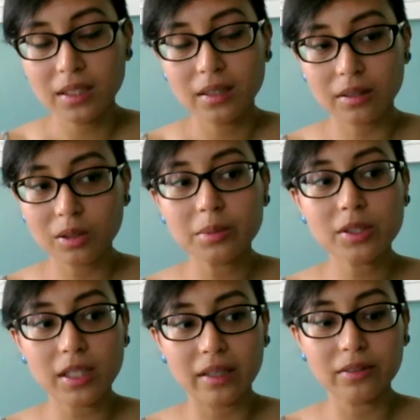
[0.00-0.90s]
The Global
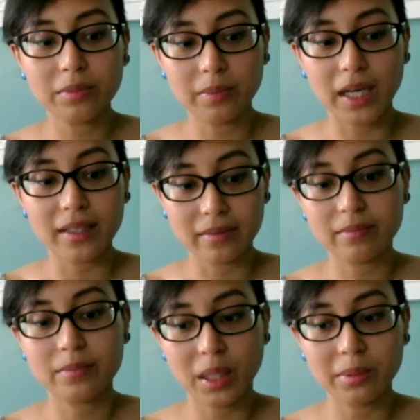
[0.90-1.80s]
South, I
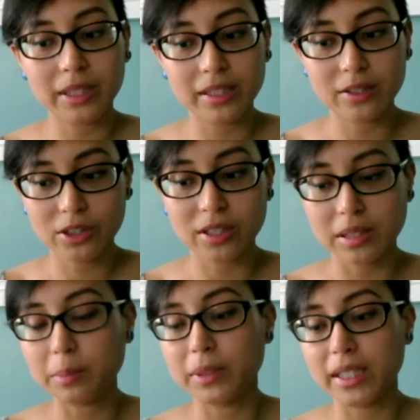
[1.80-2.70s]
probably should
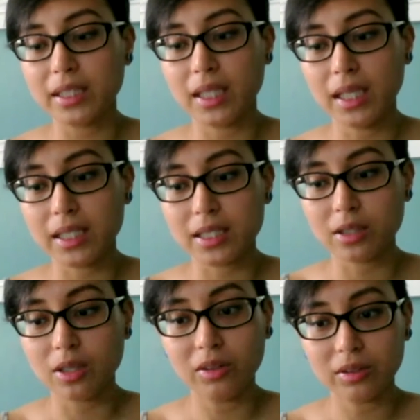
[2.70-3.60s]
explain, is
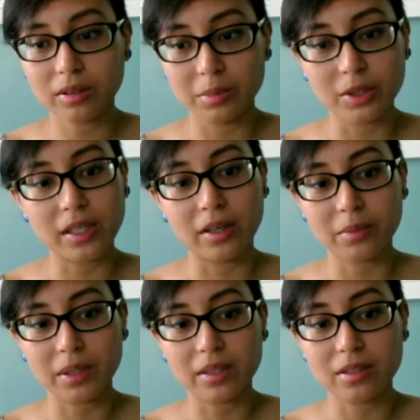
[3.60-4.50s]
called the Global South
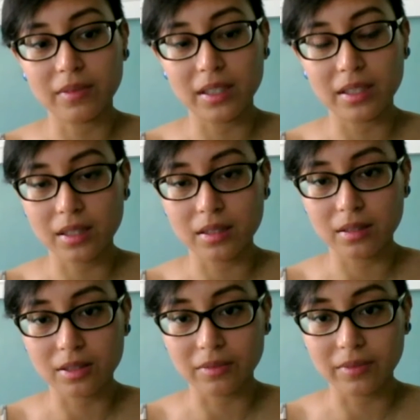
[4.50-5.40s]
because of the
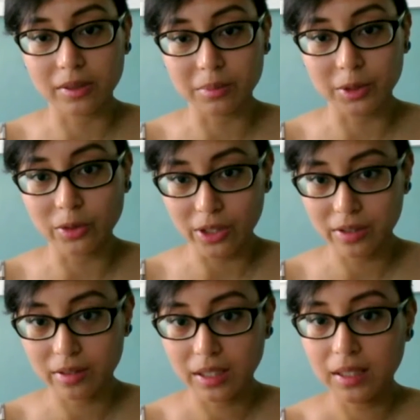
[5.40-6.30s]
existence of the Global
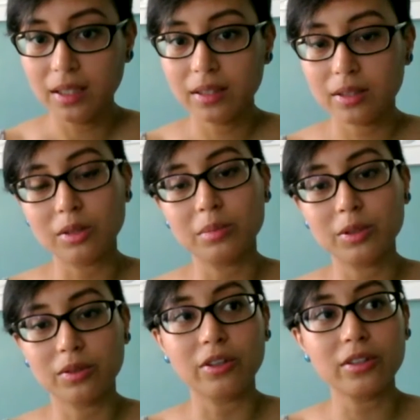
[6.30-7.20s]
North. The Global
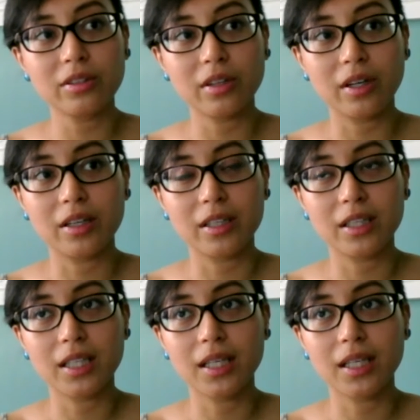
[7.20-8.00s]
North are,